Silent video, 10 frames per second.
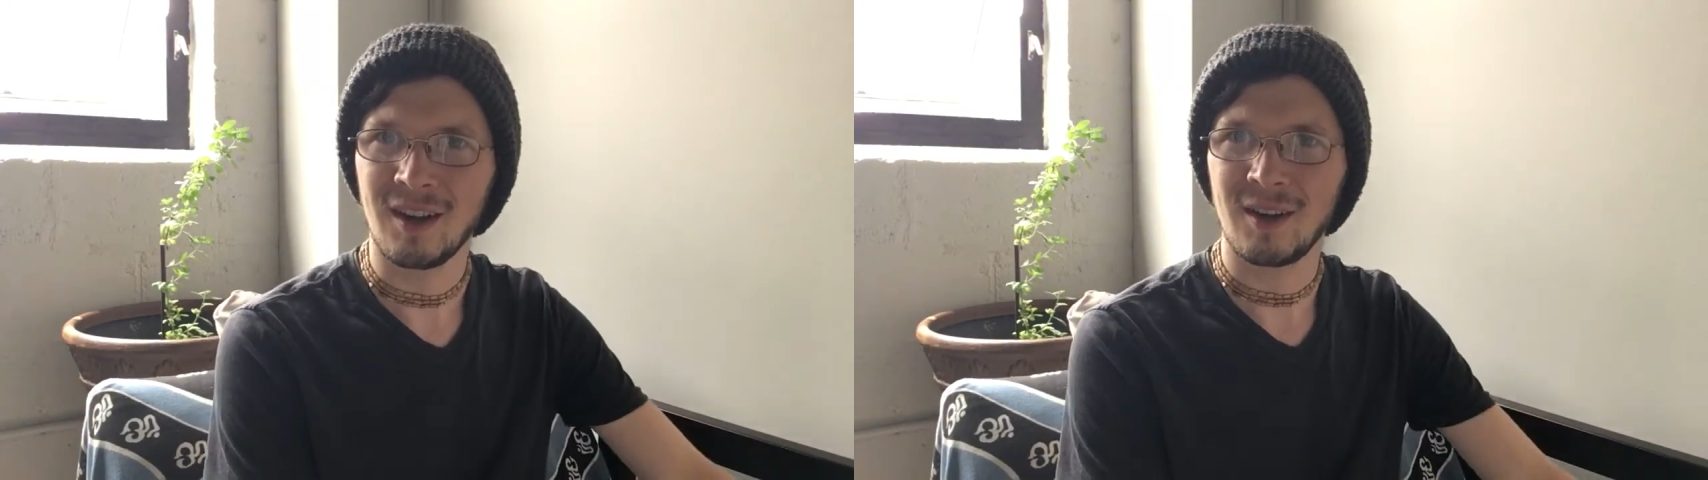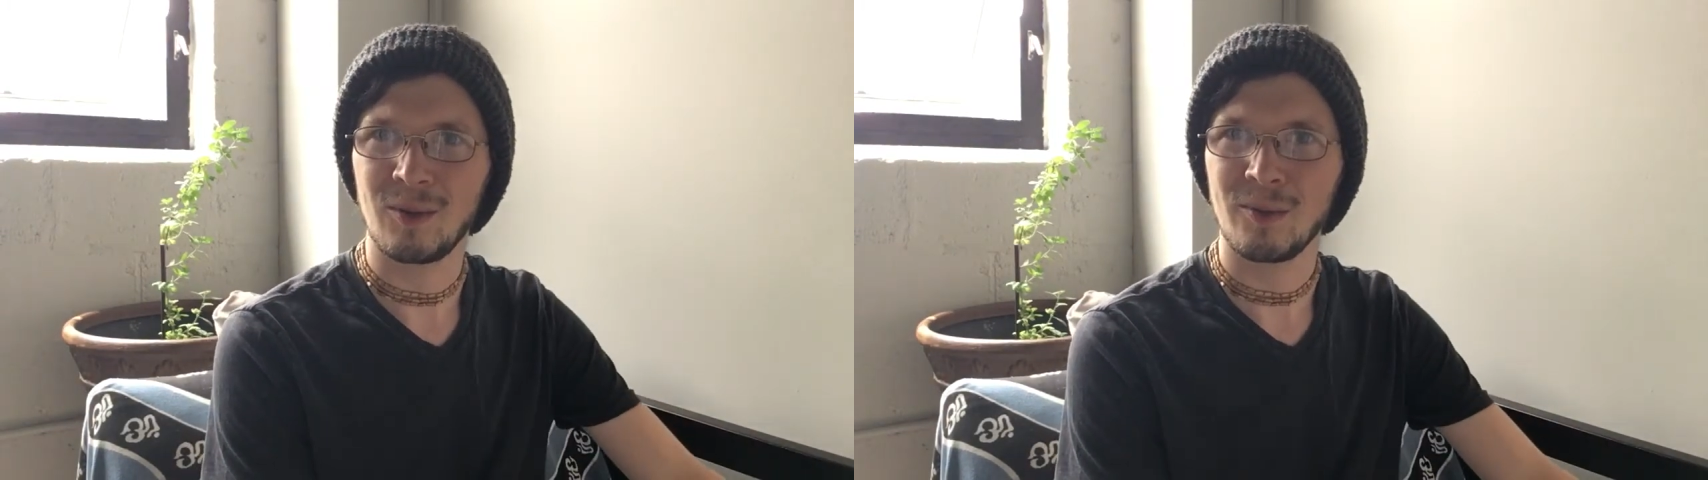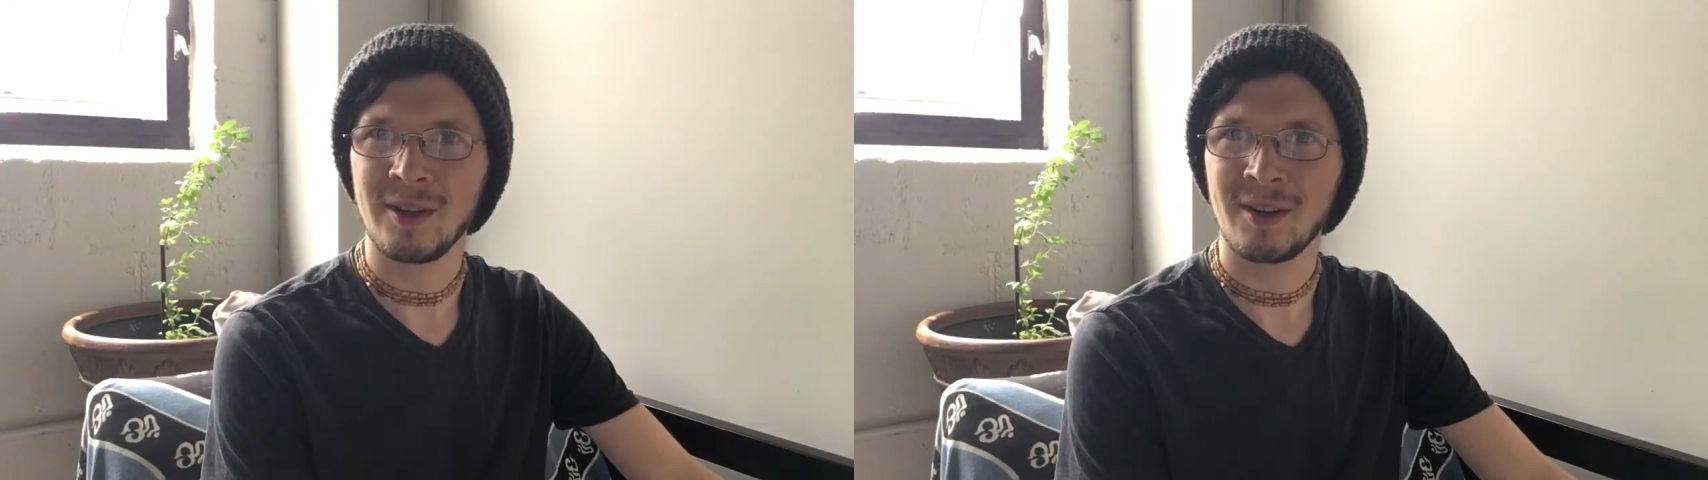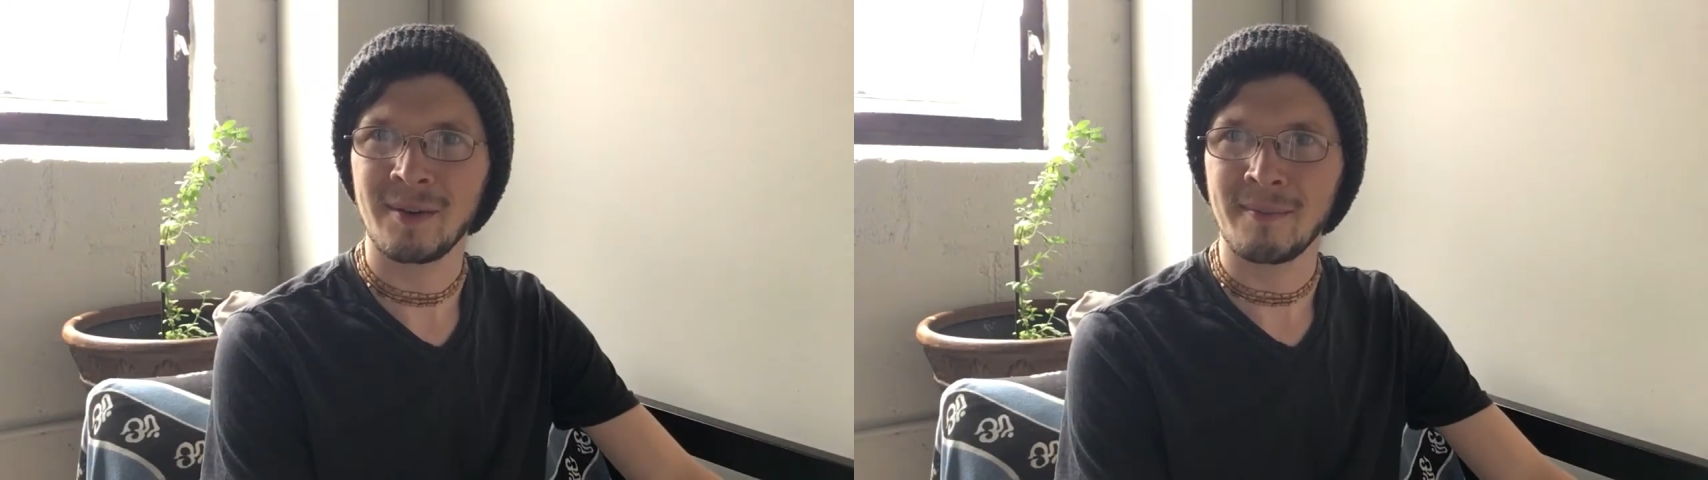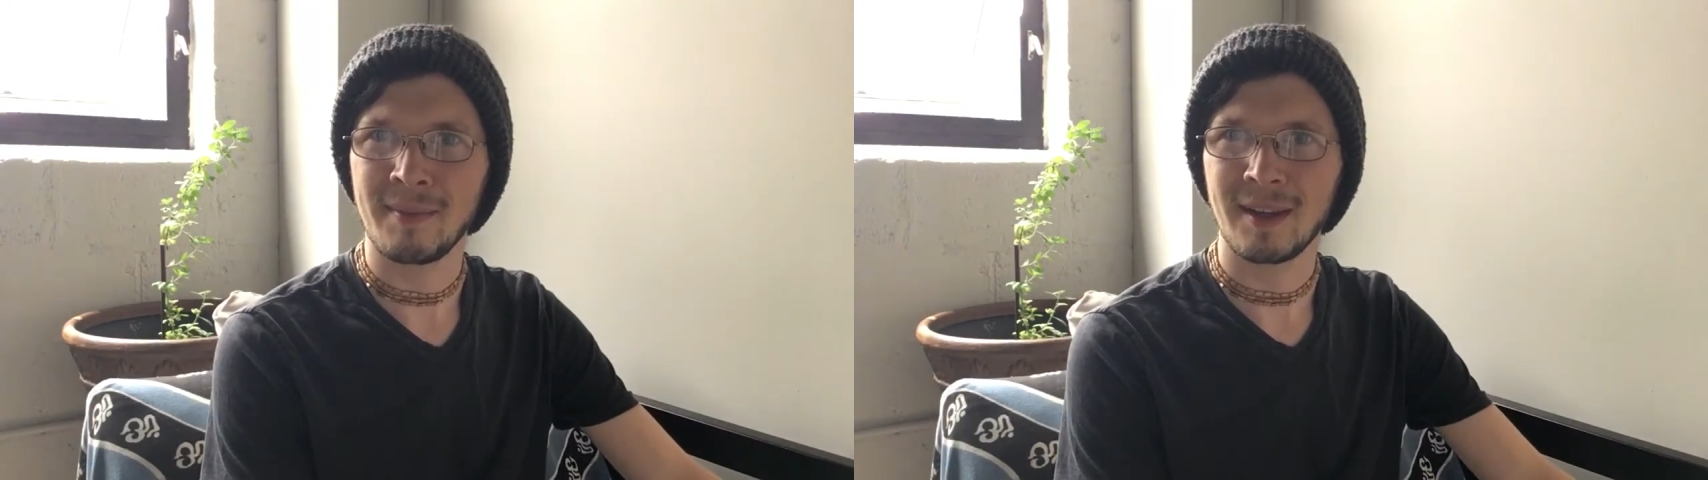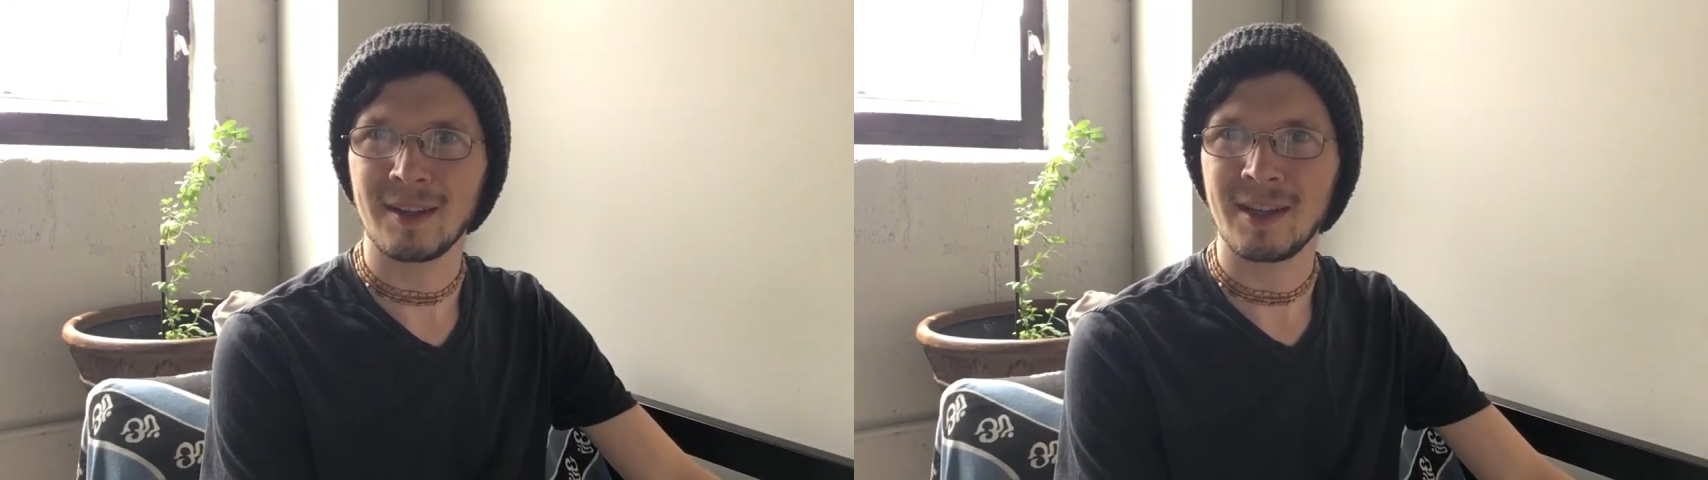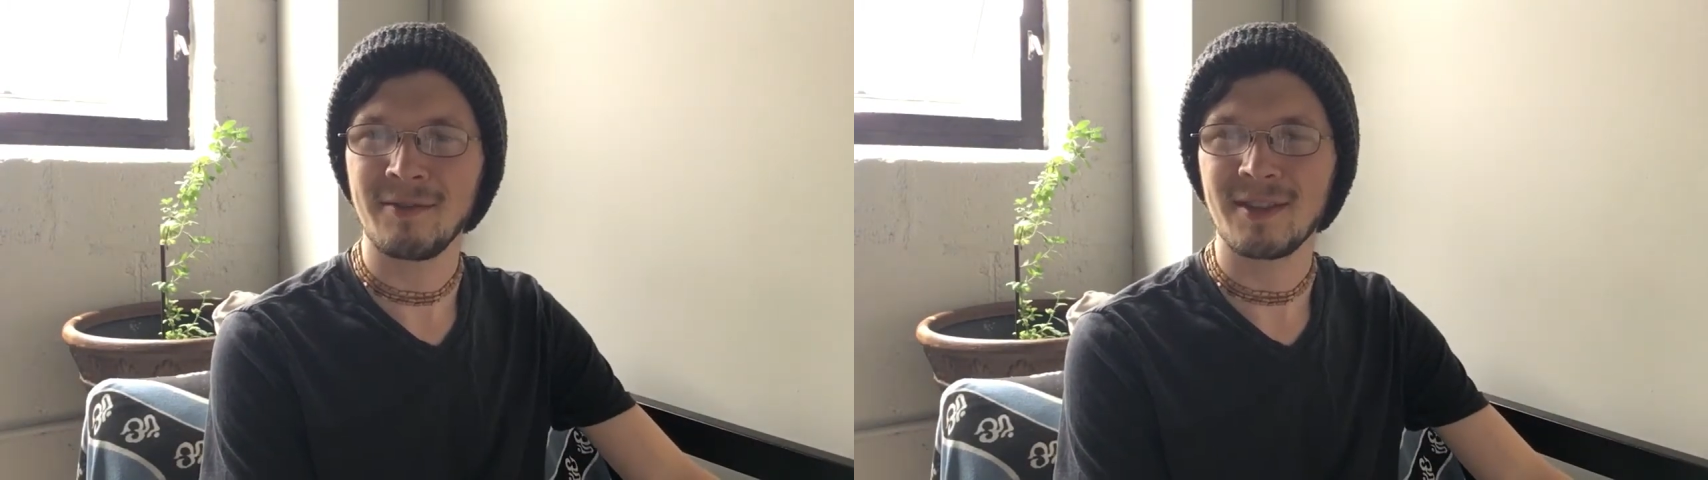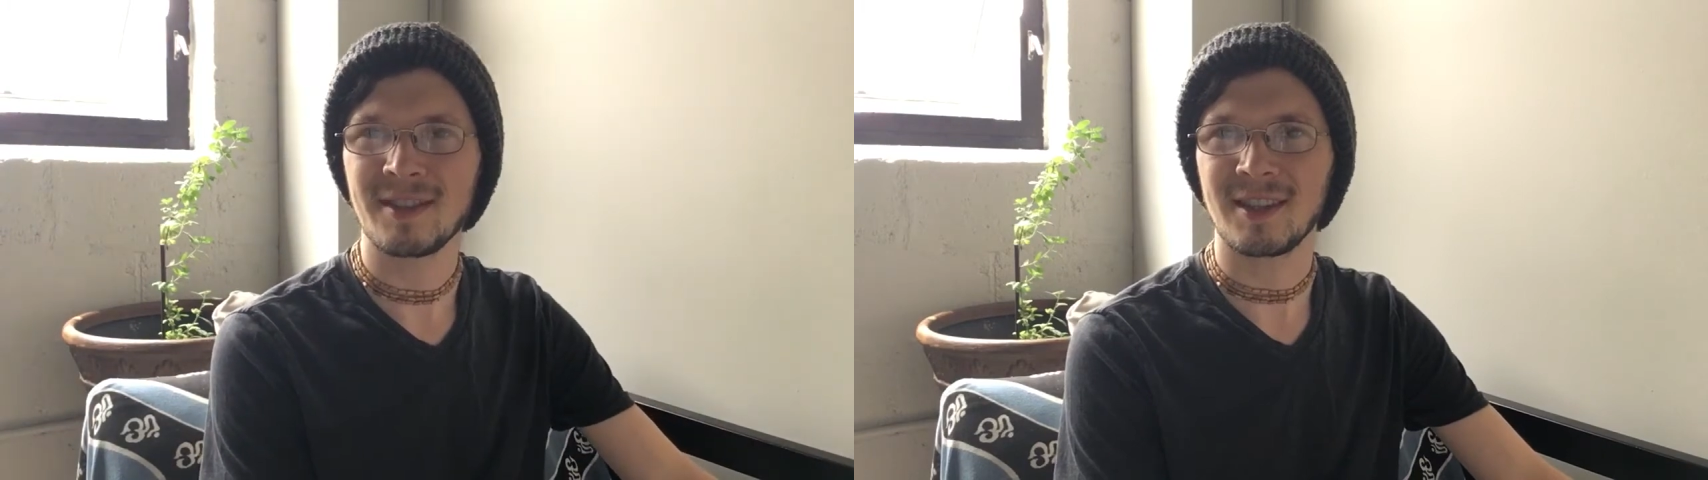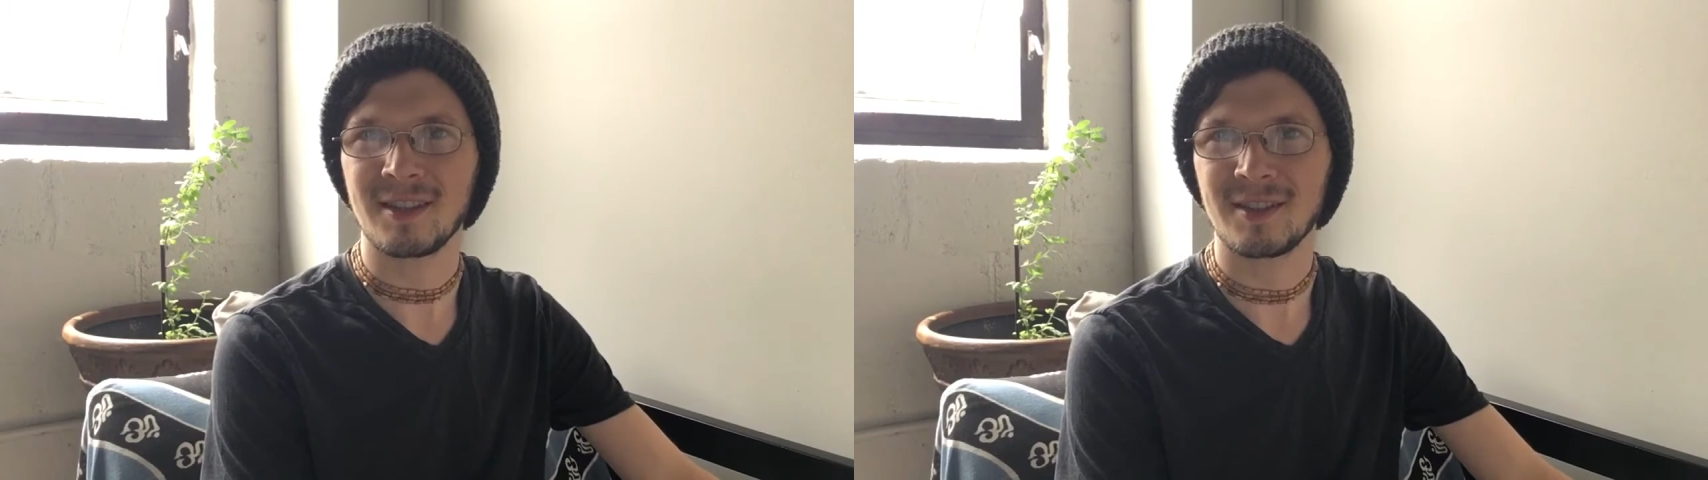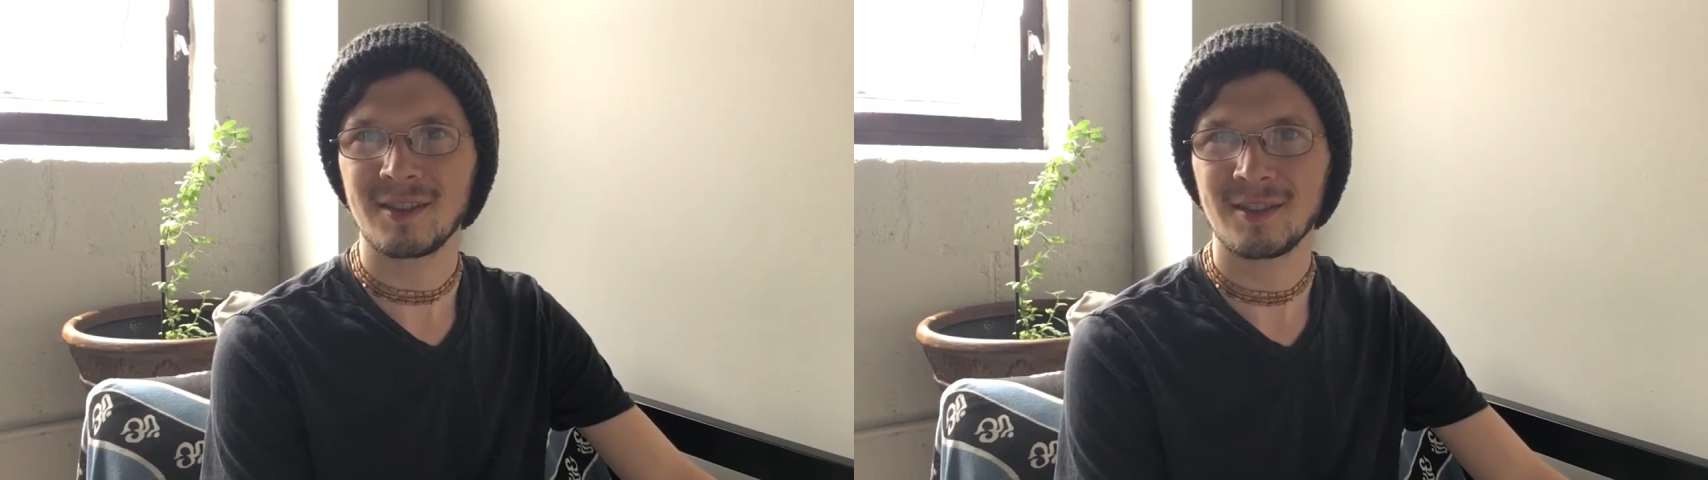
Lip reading: We are magnificent